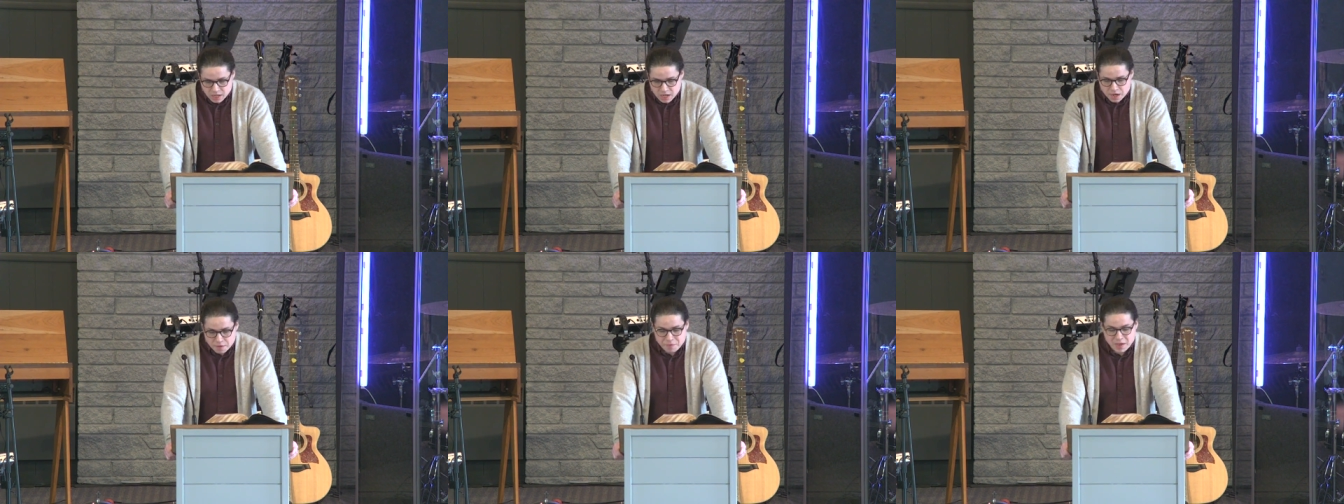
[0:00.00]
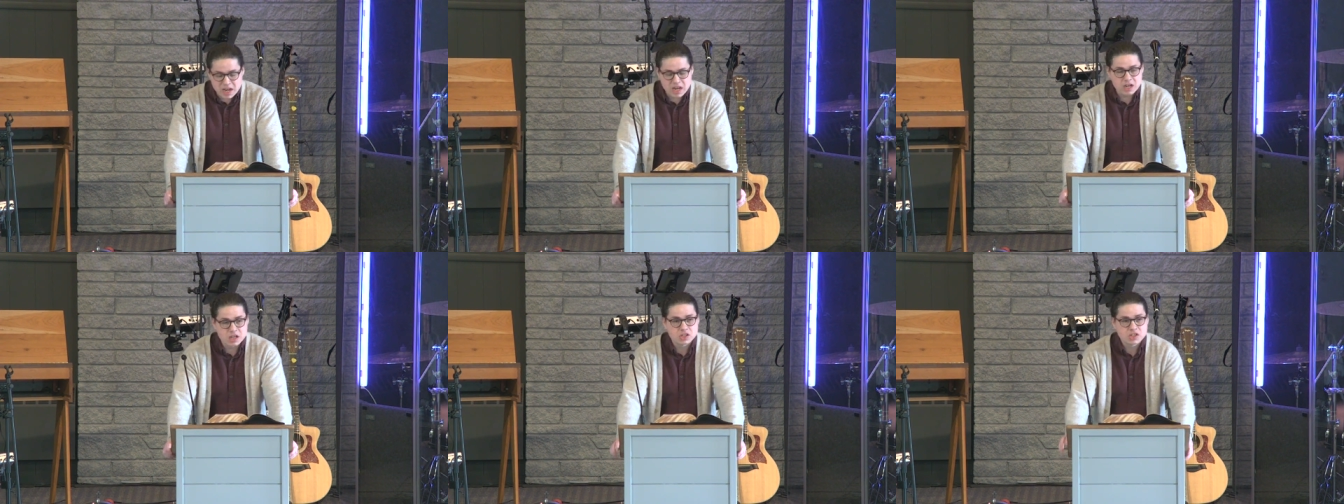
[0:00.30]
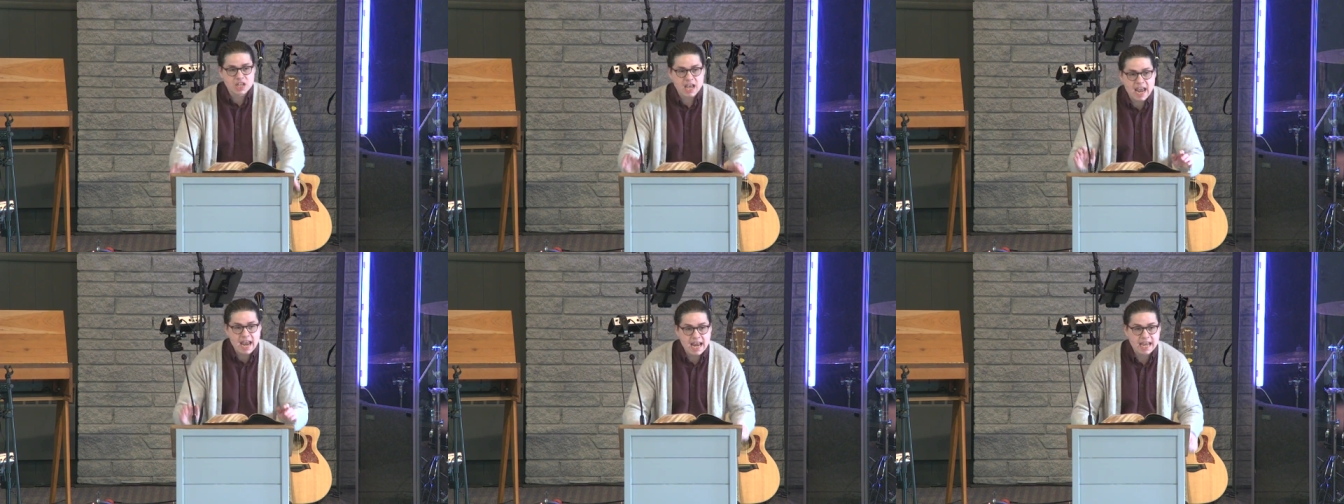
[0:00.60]
They didn't
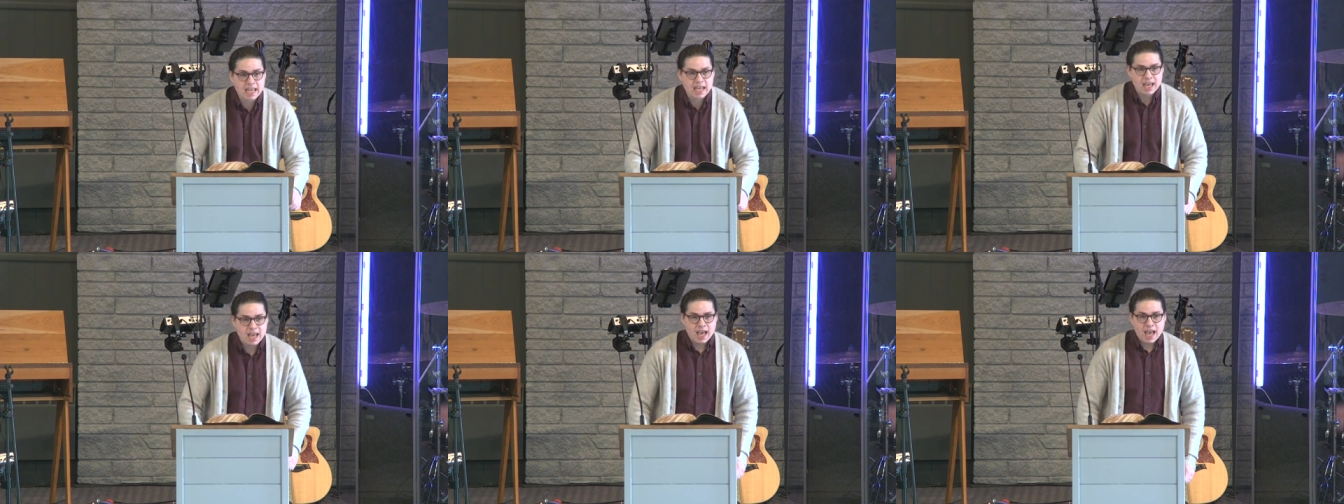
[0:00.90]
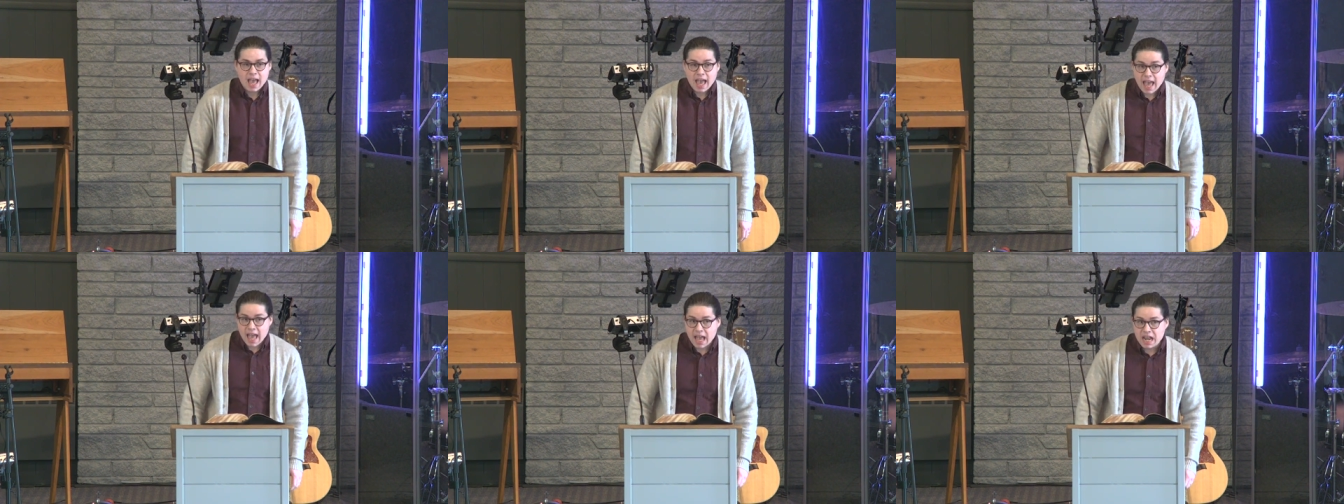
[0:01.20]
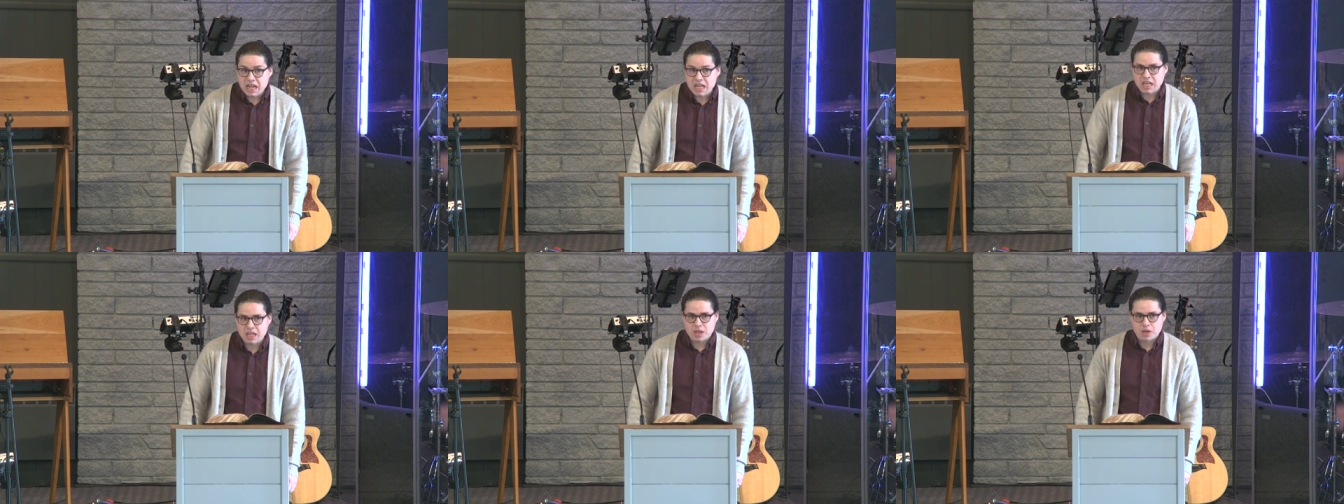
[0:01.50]
take
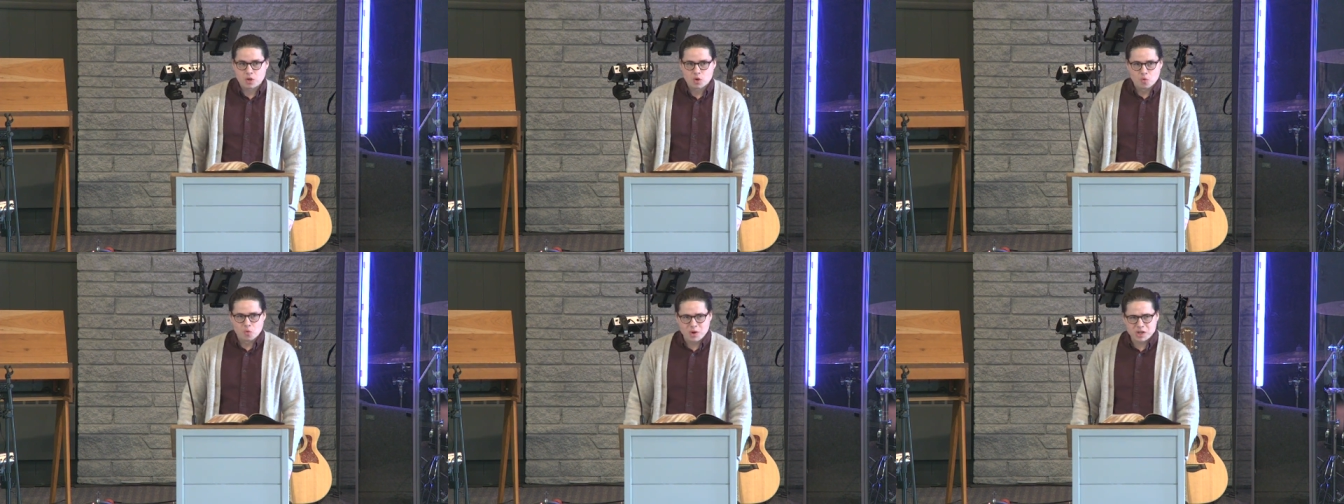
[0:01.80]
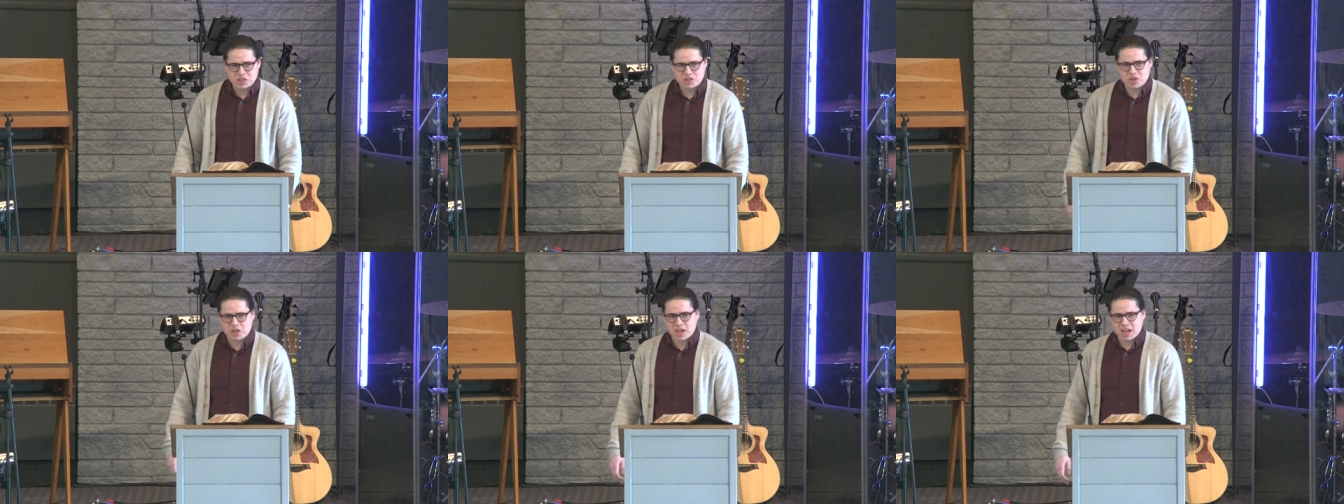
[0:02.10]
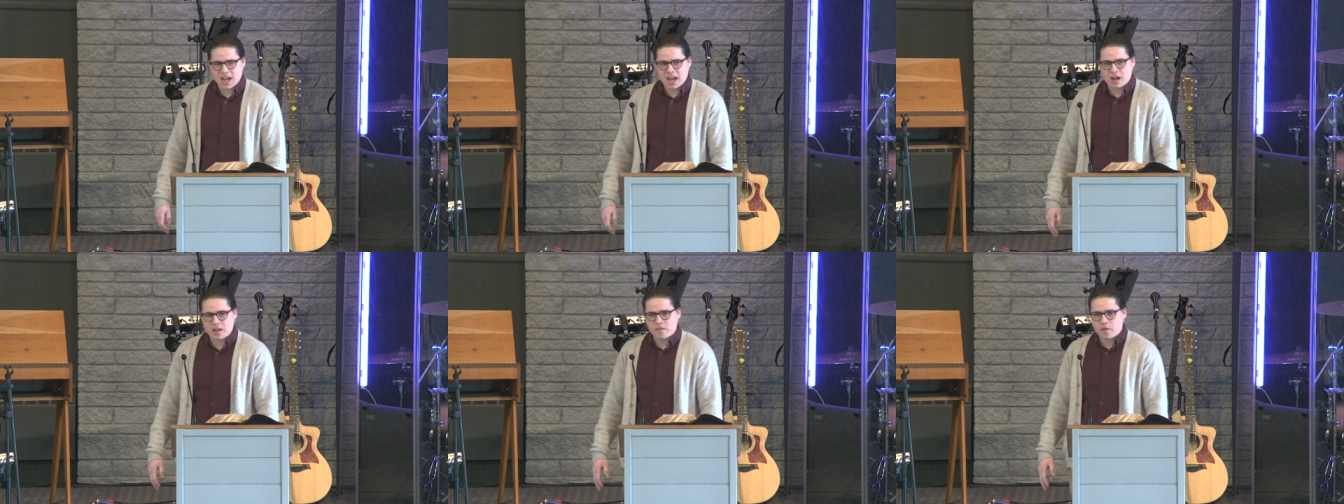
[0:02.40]
any risk. You can
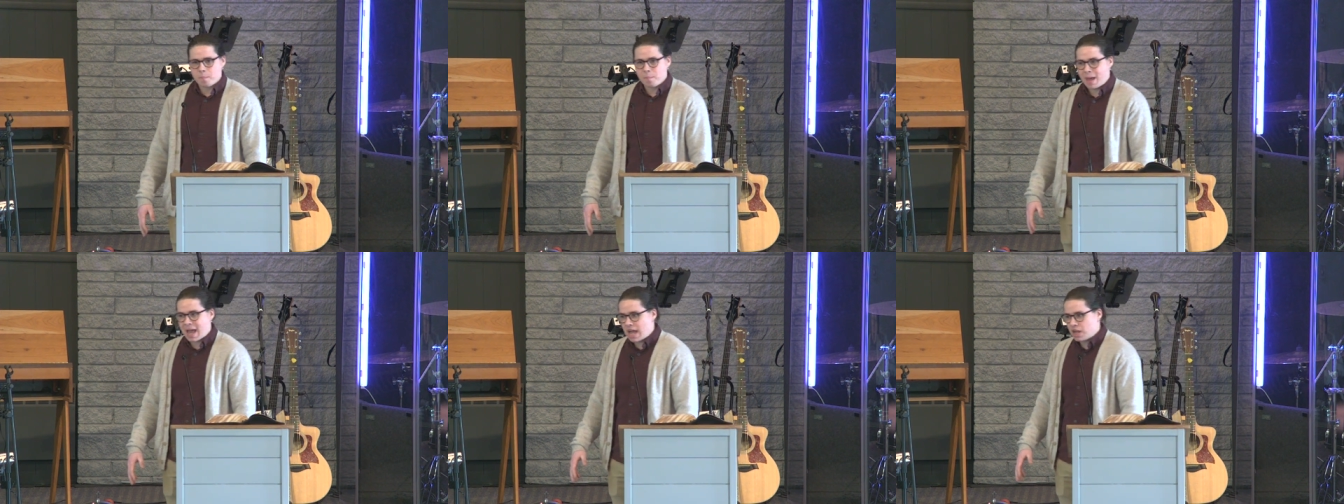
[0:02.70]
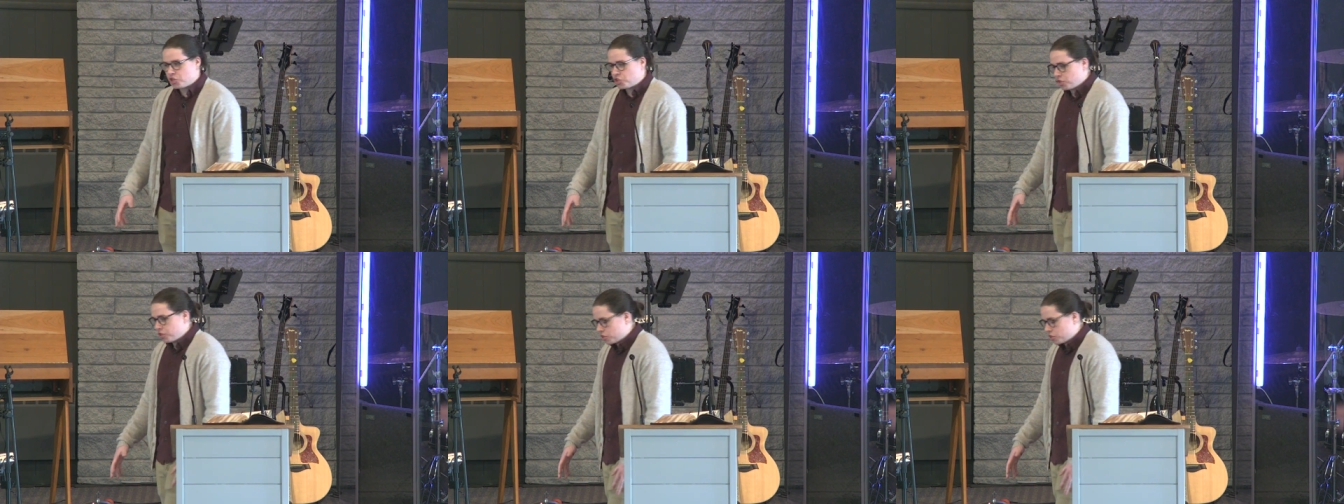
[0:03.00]
kind of imagine the